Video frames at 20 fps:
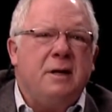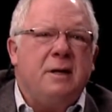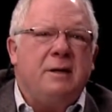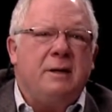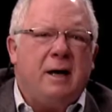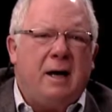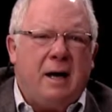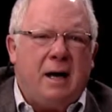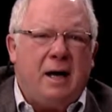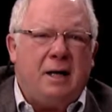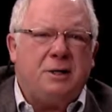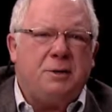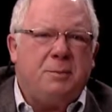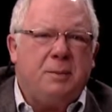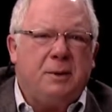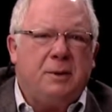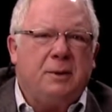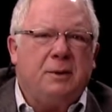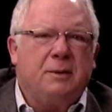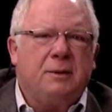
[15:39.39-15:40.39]
the
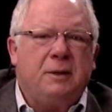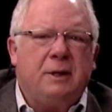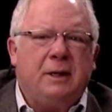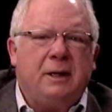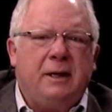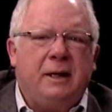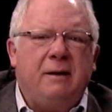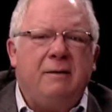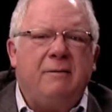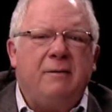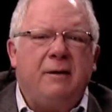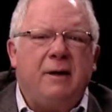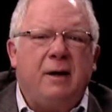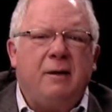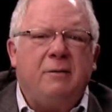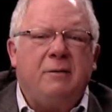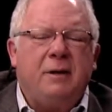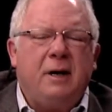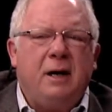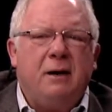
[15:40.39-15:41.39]
hospital to give
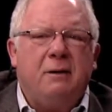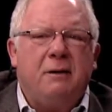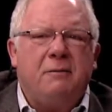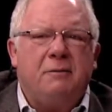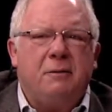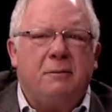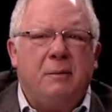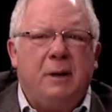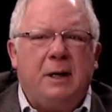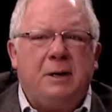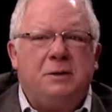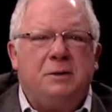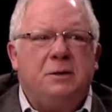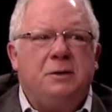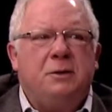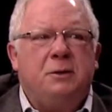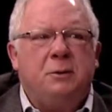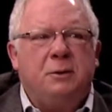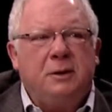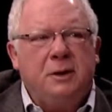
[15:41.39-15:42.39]
healthcare information
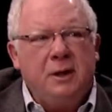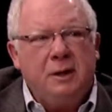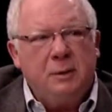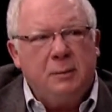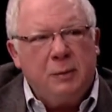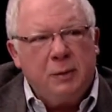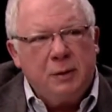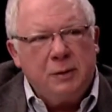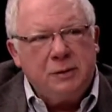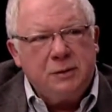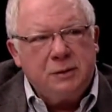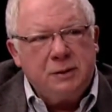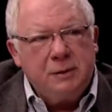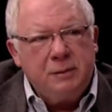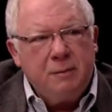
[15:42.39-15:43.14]
to another person.